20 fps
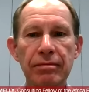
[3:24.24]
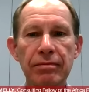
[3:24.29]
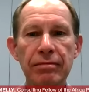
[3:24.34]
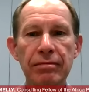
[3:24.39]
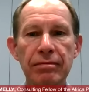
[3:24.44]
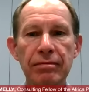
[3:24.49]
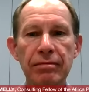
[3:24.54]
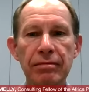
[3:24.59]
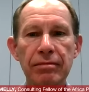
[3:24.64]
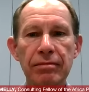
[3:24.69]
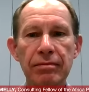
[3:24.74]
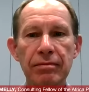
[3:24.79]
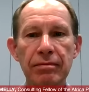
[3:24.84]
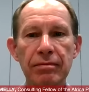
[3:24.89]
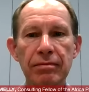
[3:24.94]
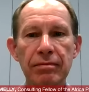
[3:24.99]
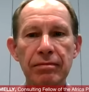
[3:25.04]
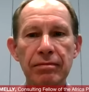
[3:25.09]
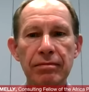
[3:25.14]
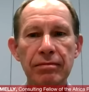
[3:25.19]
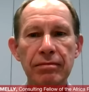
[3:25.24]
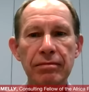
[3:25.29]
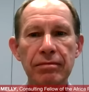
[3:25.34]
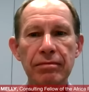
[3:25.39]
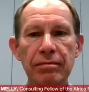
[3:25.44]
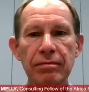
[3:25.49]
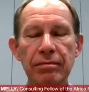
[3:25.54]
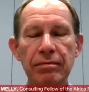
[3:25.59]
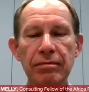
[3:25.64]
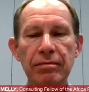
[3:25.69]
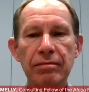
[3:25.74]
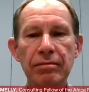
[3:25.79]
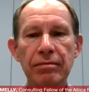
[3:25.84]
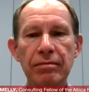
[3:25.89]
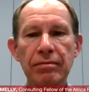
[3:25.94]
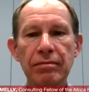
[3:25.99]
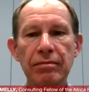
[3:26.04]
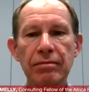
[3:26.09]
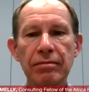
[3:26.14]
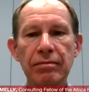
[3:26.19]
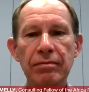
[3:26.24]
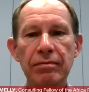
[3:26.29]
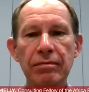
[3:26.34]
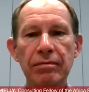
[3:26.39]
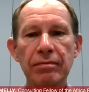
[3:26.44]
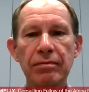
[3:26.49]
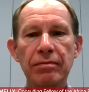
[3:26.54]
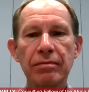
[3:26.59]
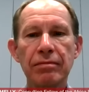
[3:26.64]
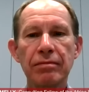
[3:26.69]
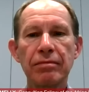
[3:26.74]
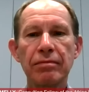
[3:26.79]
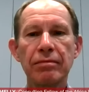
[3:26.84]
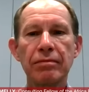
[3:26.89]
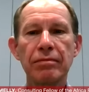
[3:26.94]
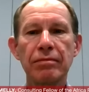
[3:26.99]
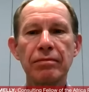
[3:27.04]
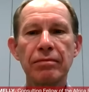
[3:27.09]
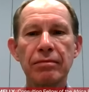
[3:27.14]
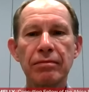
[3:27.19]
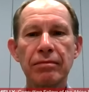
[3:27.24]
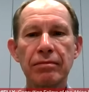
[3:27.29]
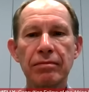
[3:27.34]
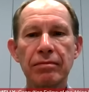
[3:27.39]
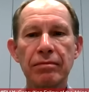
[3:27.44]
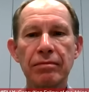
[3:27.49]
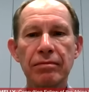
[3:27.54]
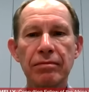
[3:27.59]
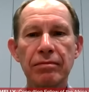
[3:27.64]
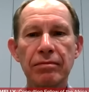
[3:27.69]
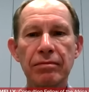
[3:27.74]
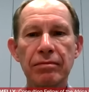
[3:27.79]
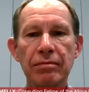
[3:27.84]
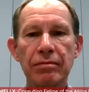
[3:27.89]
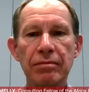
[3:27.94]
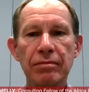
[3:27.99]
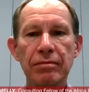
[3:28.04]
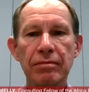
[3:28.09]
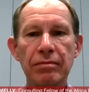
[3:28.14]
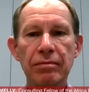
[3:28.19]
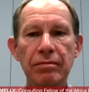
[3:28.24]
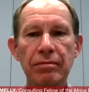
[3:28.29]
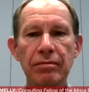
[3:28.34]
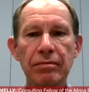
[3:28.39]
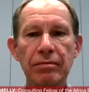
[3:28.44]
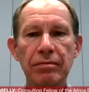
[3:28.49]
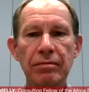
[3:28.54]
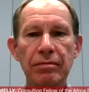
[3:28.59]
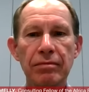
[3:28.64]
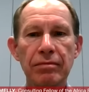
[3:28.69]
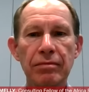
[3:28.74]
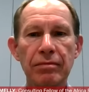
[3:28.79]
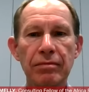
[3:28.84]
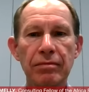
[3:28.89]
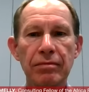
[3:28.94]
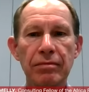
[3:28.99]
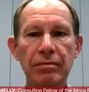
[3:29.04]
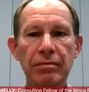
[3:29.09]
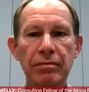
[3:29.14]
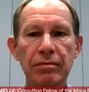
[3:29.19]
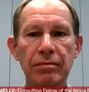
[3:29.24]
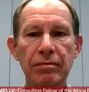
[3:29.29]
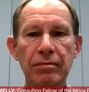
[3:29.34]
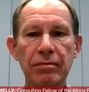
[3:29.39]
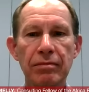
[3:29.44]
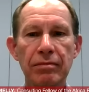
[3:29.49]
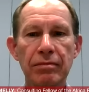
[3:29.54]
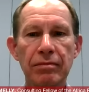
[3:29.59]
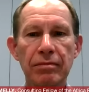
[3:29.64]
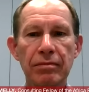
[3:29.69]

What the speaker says: (not speaking)